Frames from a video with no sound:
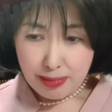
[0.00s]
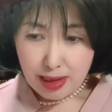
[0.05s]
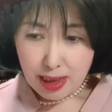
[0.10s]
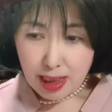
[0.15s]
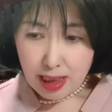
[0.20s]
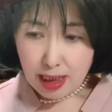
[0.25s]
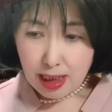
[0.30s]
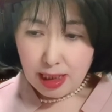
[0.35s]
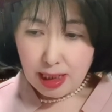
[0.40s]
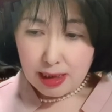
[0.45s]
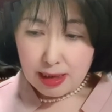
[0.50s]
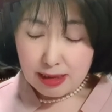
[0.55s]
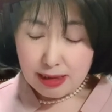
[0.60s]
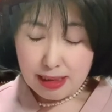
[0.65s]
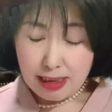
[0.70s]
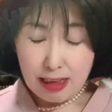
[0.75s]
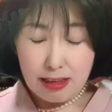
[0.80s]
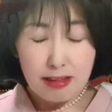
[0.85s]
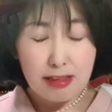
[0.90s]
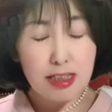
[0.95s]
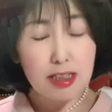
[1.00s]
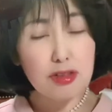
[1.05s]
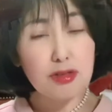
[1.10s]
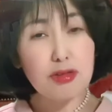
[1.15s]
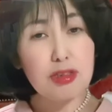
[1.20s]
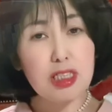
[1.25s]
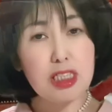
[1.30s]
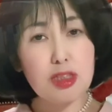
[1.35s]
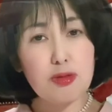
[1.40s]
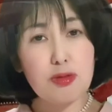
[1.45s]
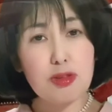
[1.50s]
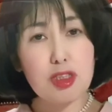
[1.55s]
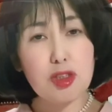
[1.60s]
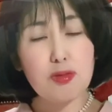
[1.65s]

And the other countries which were